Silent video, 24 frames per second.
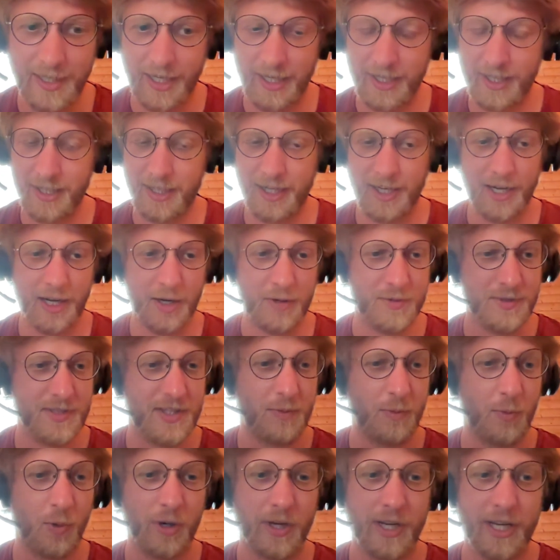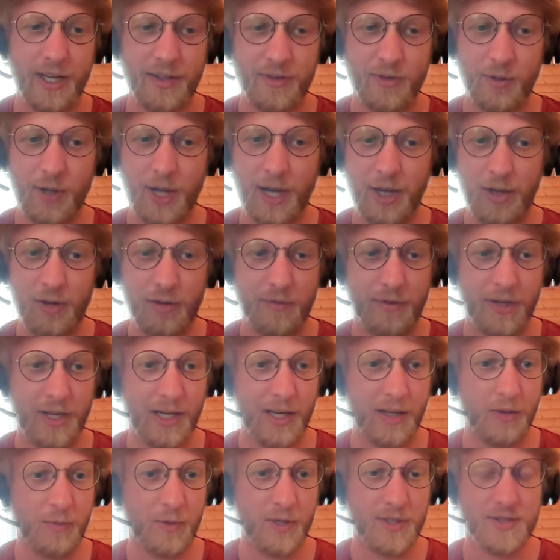Like, how is it working at a high level,
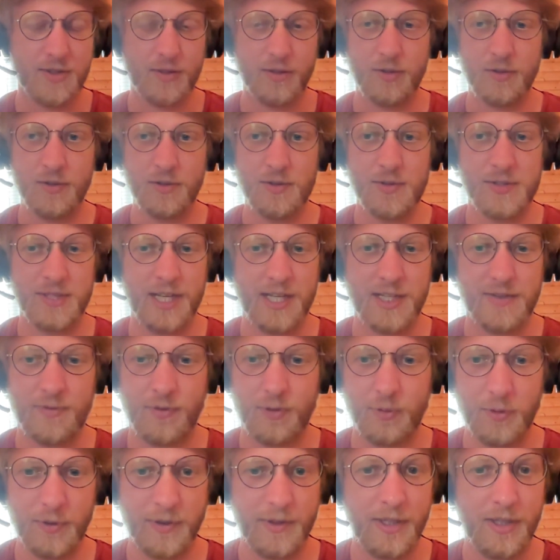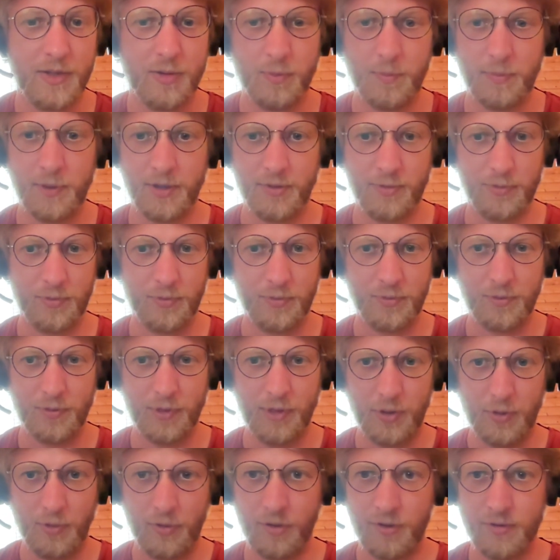and what's a good use case for Hudi compared to
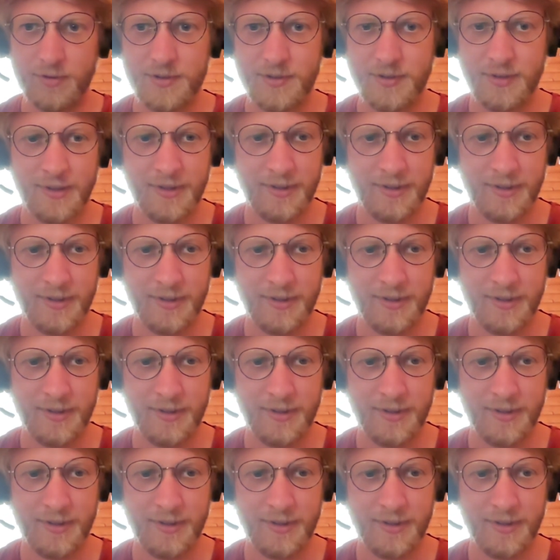the others?